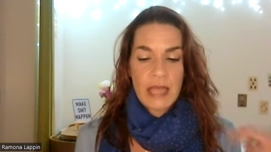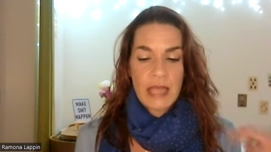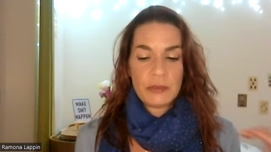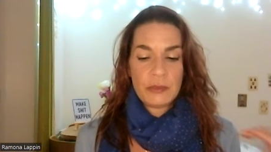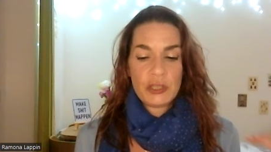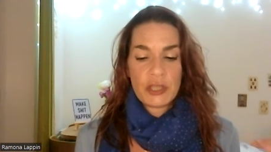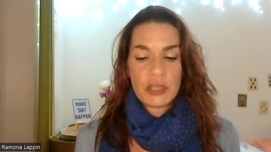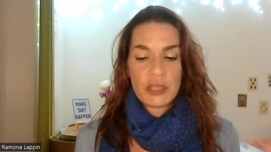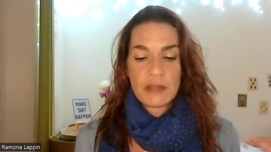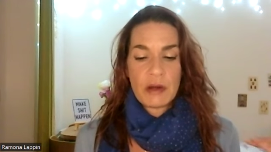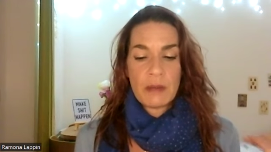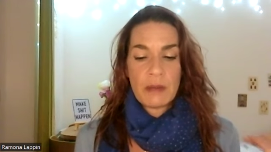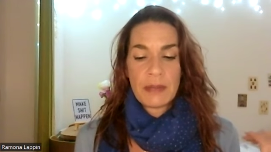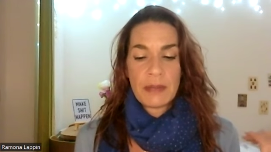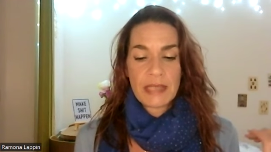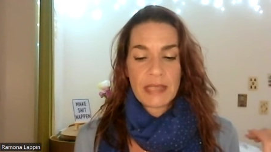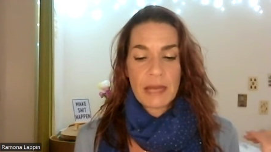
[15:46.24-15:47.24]
as we shift
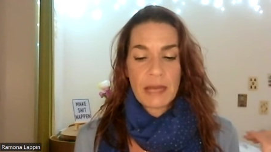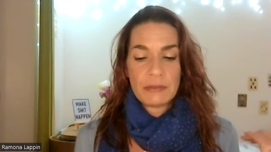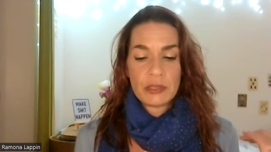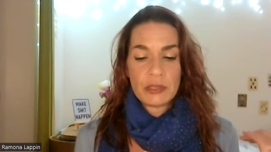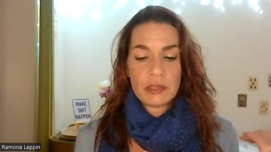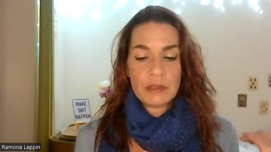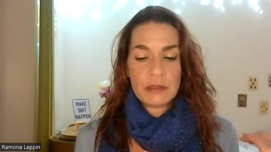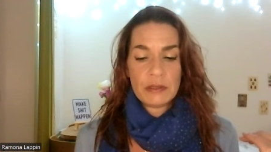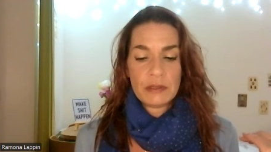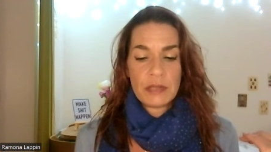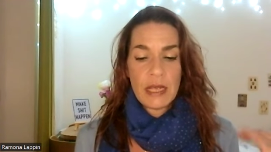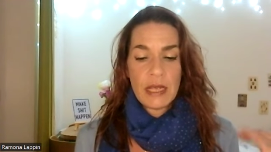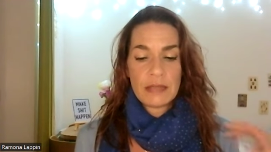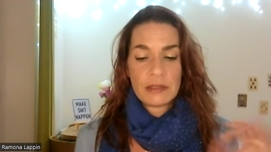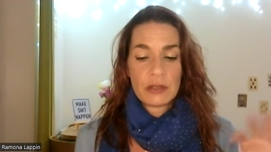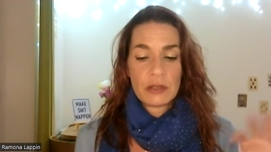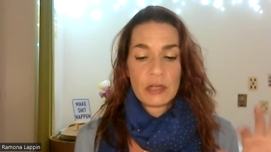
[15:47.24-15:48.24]
our perception
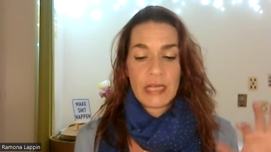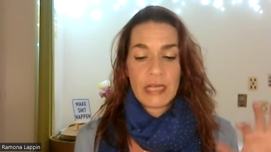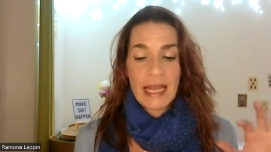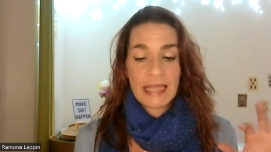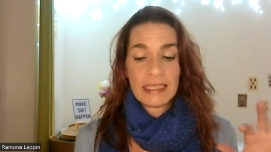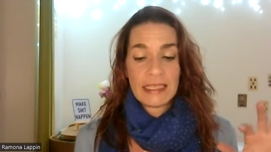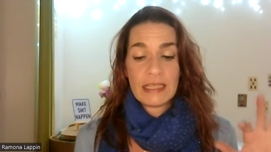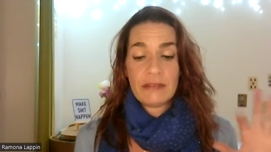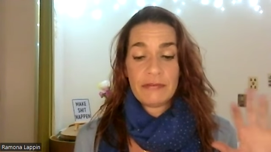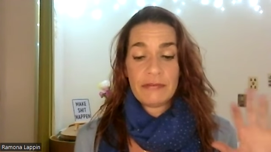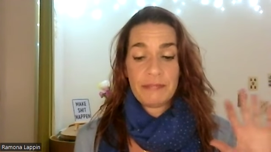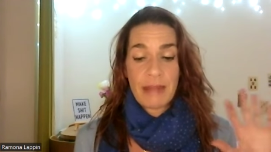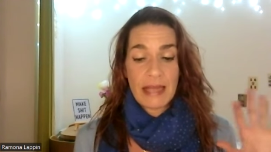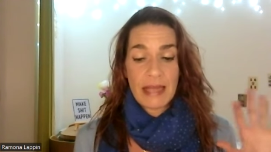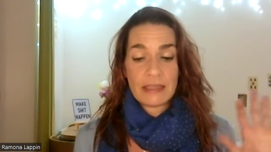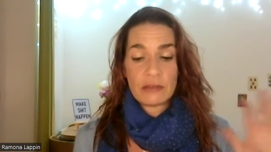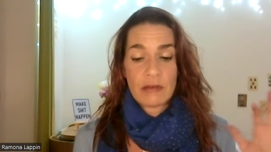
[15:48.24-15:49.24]
as a collective
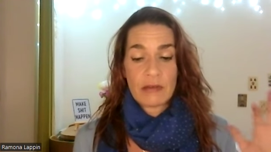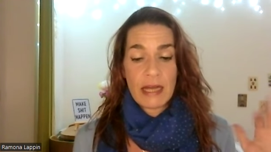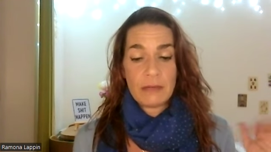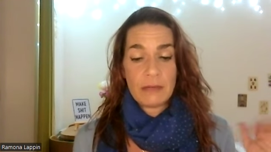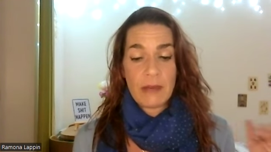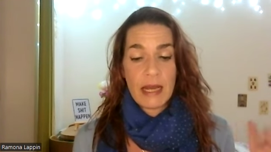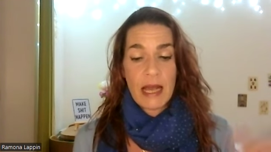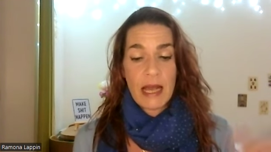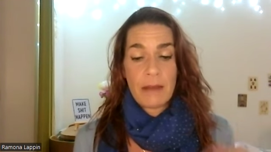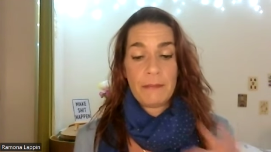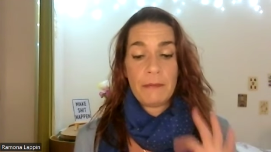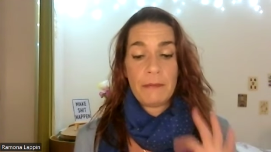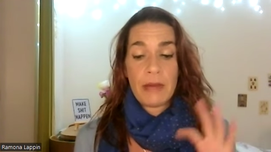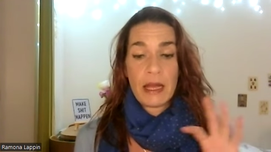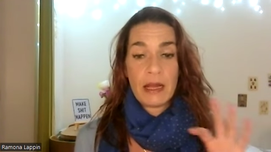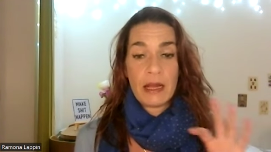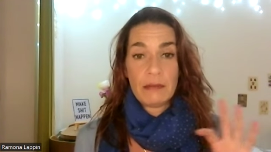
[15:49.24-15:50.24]
back to right way
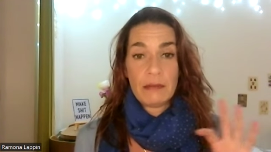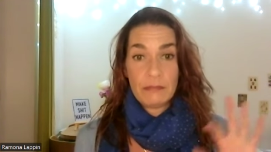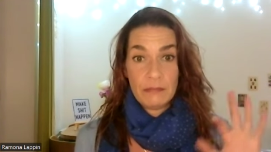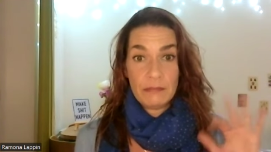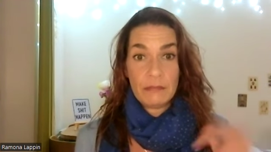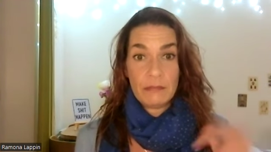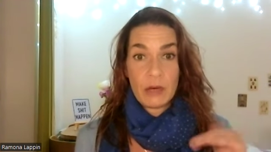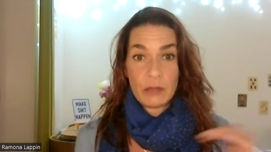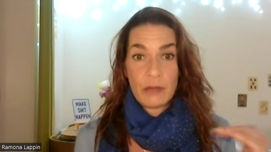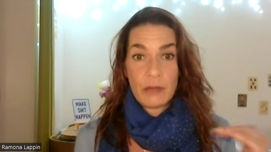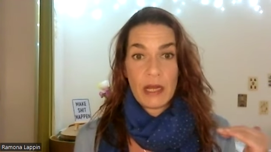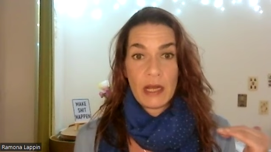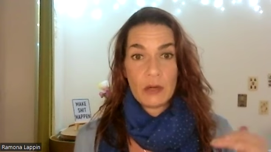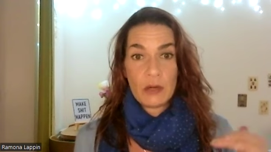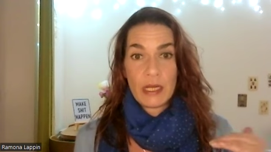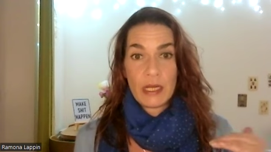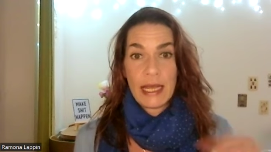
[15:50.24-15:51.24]
up, we are what we
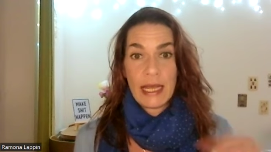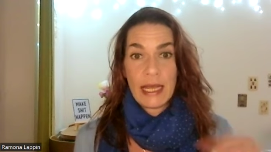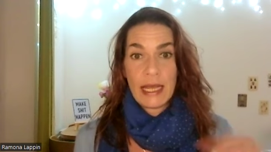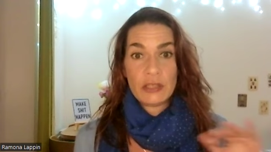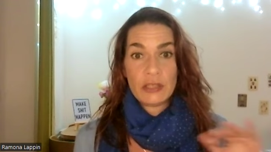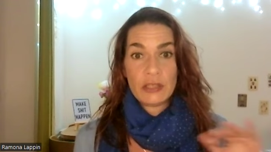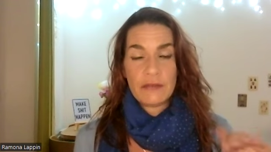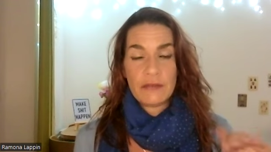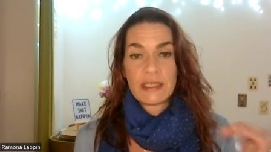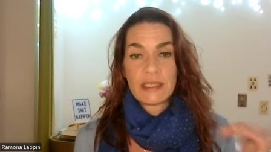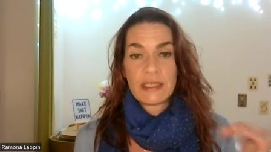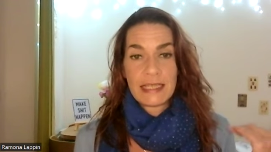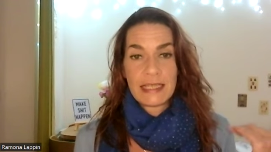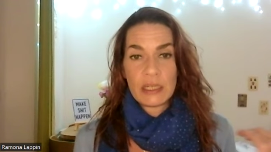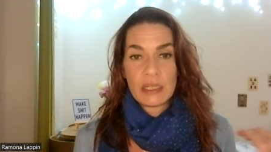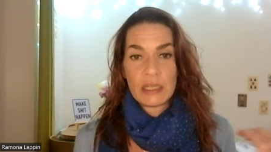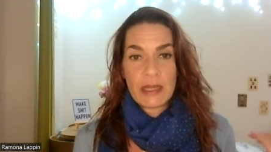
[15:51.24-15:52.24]
are looking at shifts.
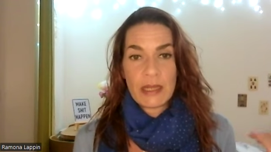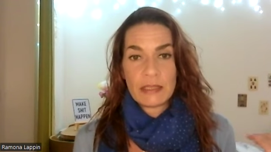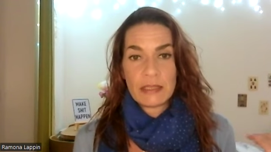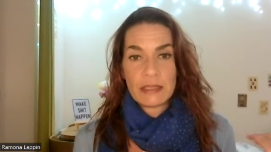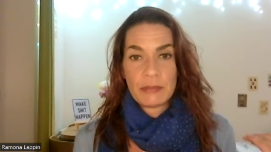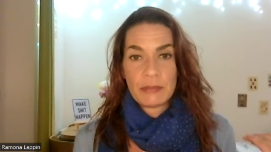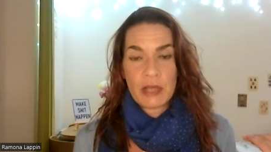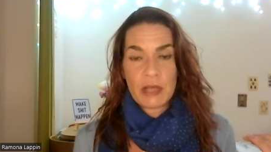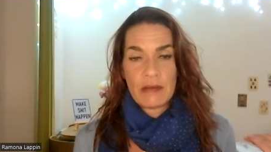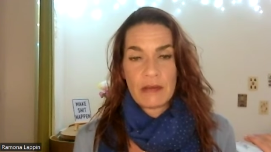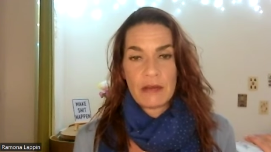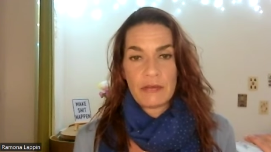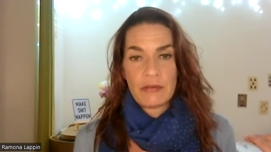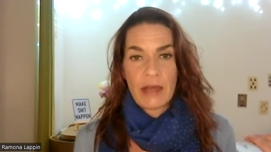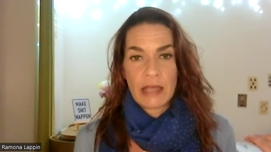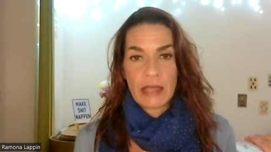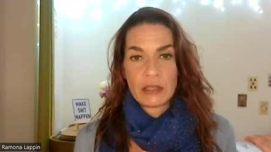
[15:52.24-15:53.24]
That's the quantum observer
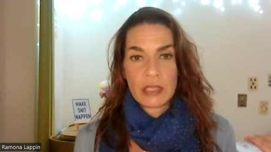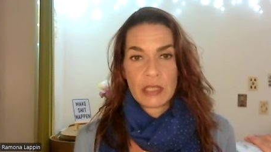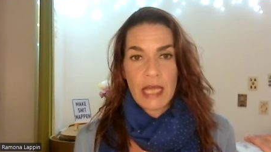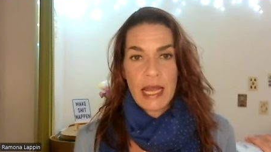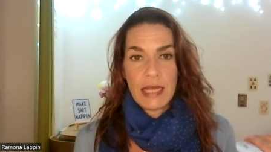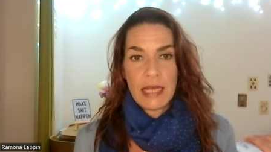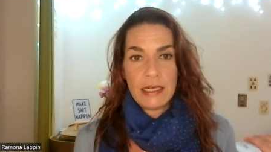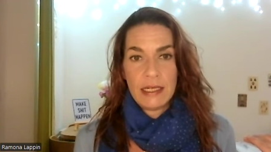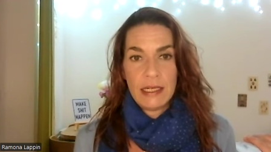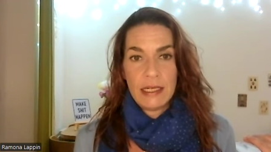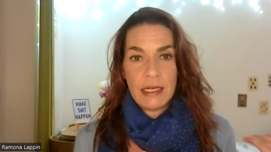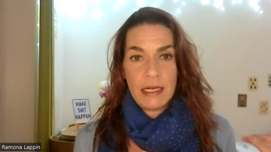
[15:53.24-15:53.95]
effect, okay?